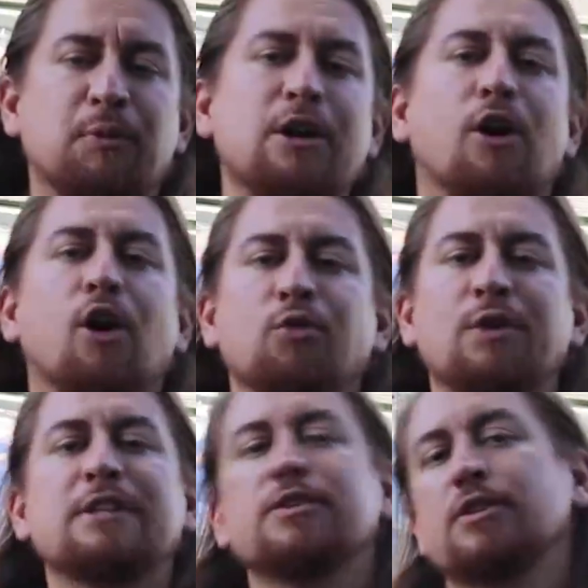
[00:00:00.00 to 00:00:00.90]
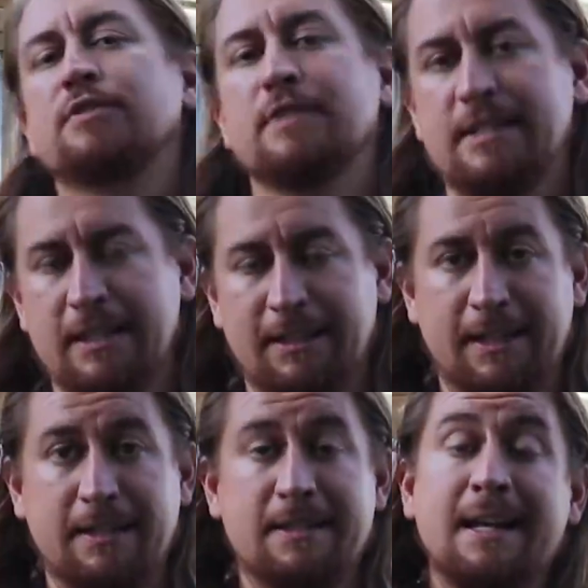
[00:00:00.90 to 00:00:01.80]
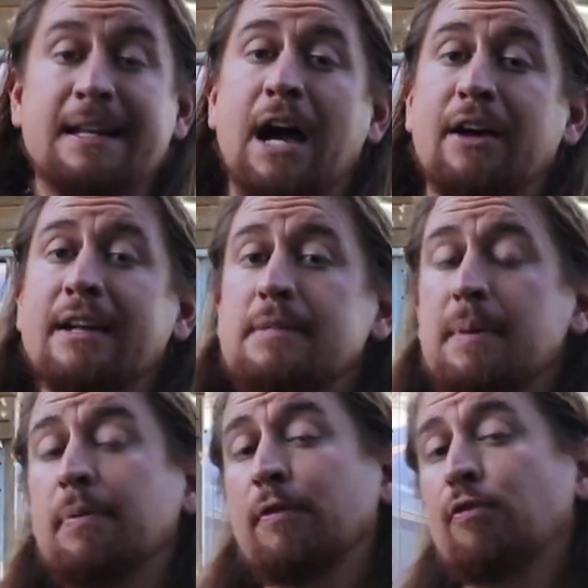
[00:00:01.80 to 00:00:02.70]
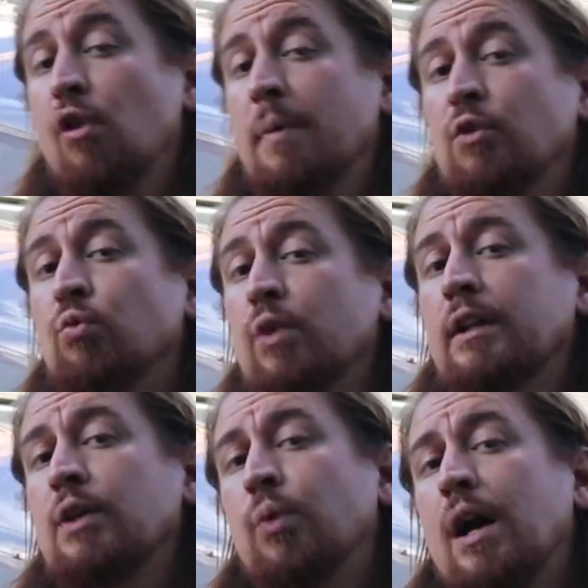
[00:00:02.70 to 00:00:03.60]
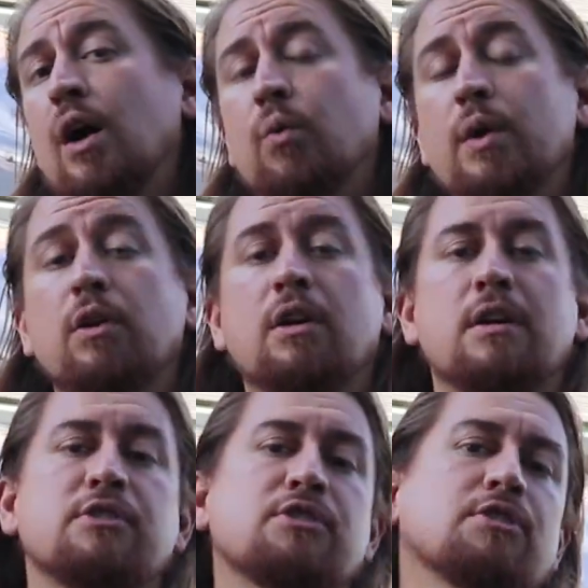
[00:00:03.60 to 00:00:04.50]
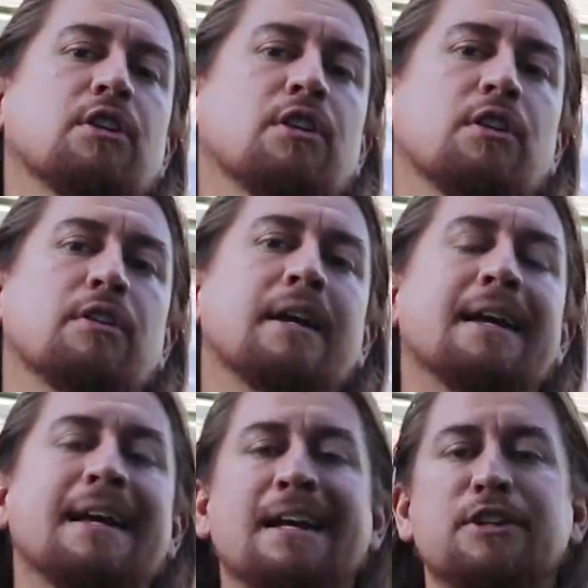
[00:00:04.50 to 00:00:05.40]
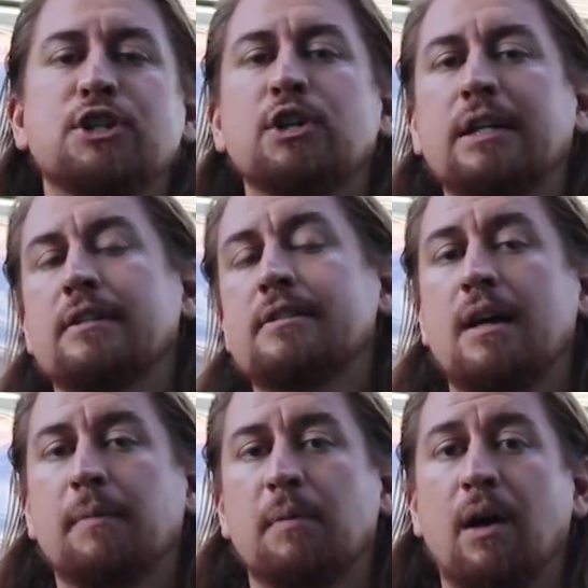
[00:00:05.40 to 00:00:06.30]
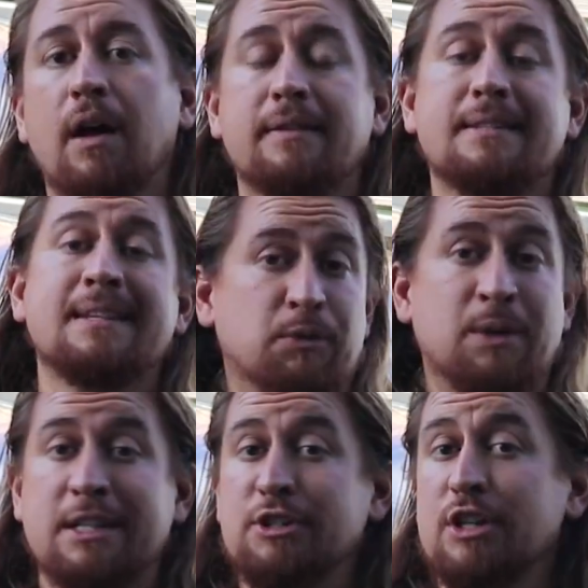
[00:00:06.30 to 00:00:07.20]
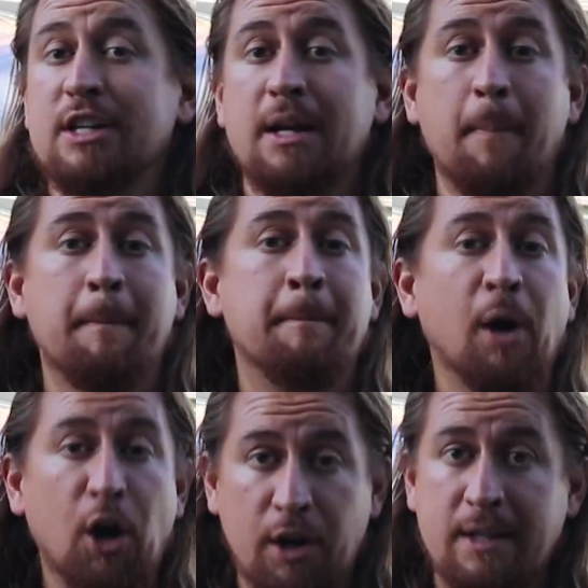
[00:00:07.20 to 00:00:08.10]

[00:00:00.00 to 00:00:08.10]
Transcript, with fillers: we are research facilities. Now it has been performing really well. We were concerned during the summer months, was it just gonna burn